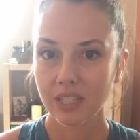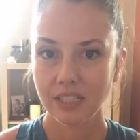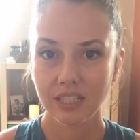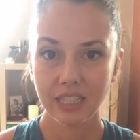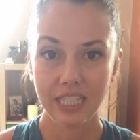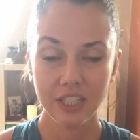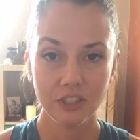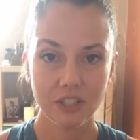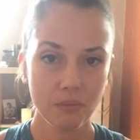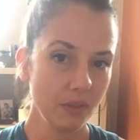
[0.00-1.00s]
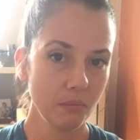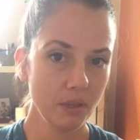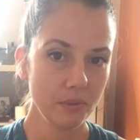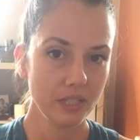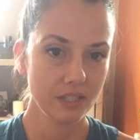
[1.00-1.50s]
delete it or something.
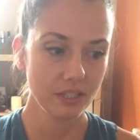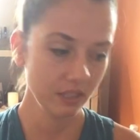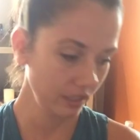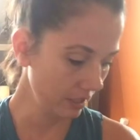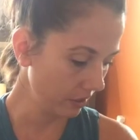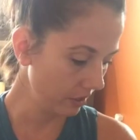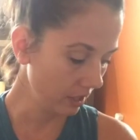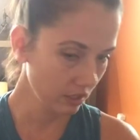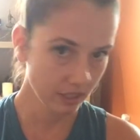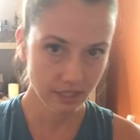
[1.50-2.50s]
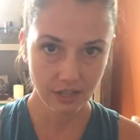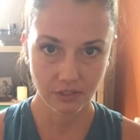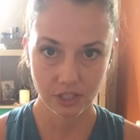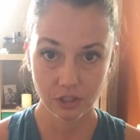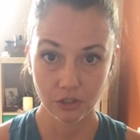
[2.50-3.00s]
Maybe it's still in there and I'll just have
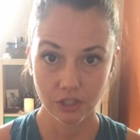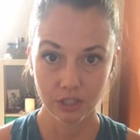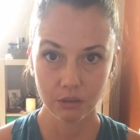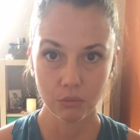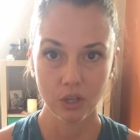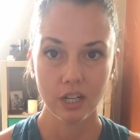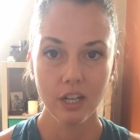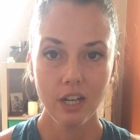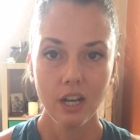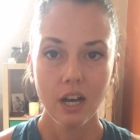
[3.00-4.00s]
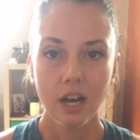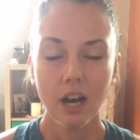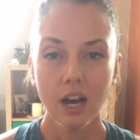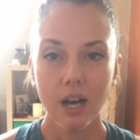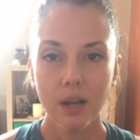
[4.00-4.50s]
to search a little more.
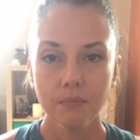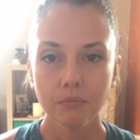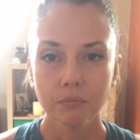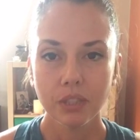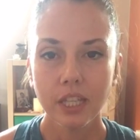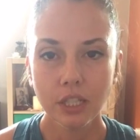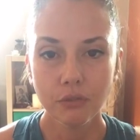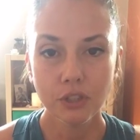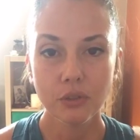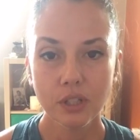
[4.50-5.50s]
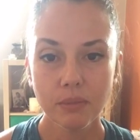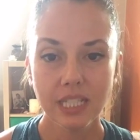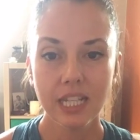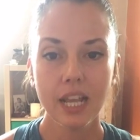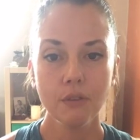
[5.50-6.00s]
But thank you for joining
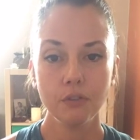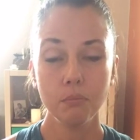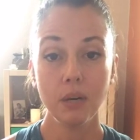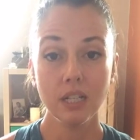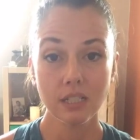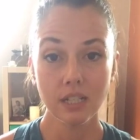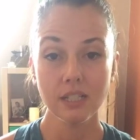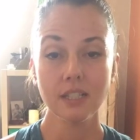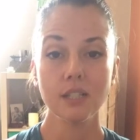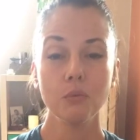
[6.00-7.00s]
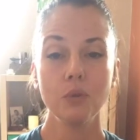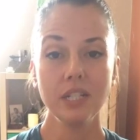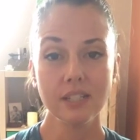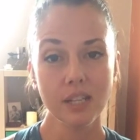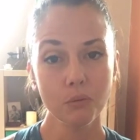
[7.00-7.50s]
me today for Bandhas.
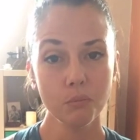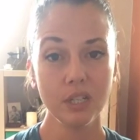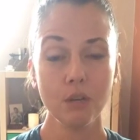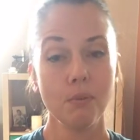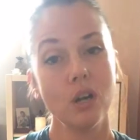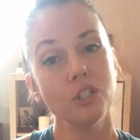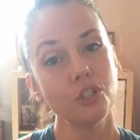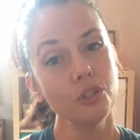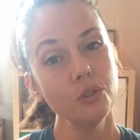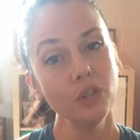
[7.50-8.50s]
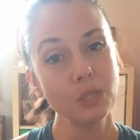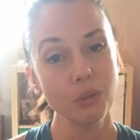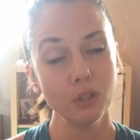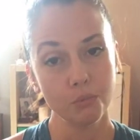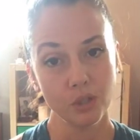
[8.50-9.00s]
Wednesday will be our part 2 as
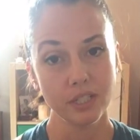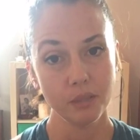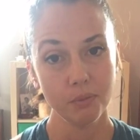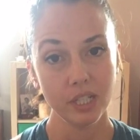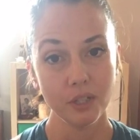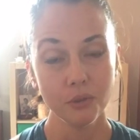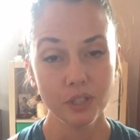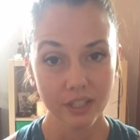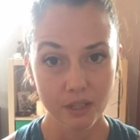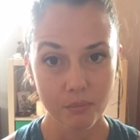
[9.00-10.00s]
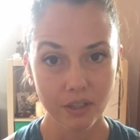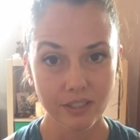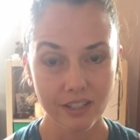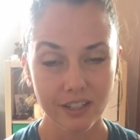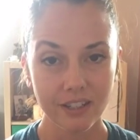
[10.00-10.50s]
we look more deeply at Uddiyana
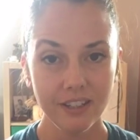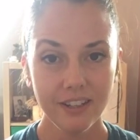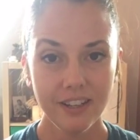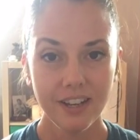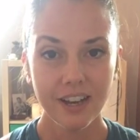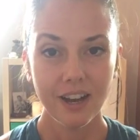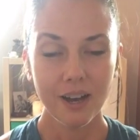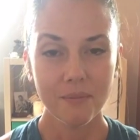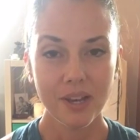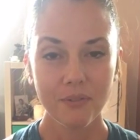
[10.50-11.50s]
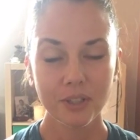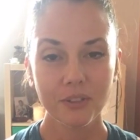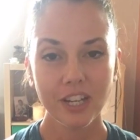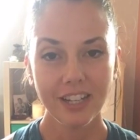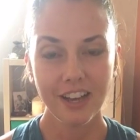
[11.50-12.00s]
Bandha. Have a
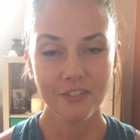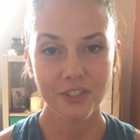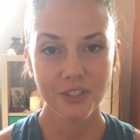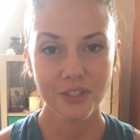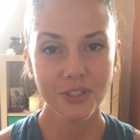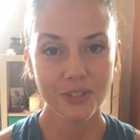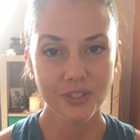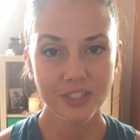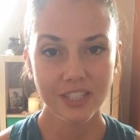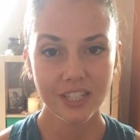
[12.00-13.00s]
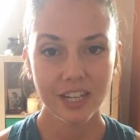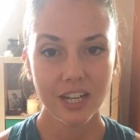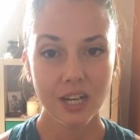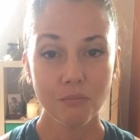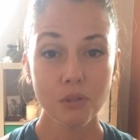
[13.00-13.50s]
great afternoon.
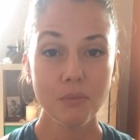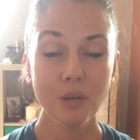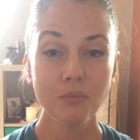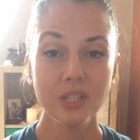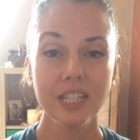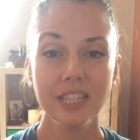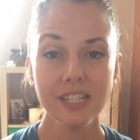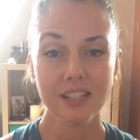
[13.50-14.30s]
Remember that these